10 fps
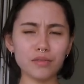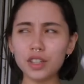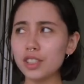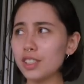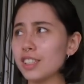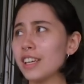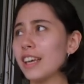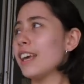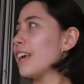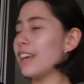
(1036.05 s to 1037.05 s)
First,
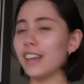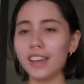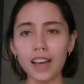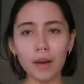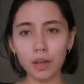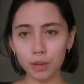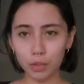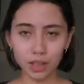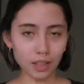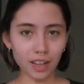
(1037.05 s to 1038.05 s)
I'm gonna
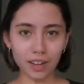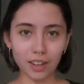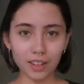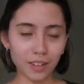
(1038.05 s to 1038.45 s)
put the light on,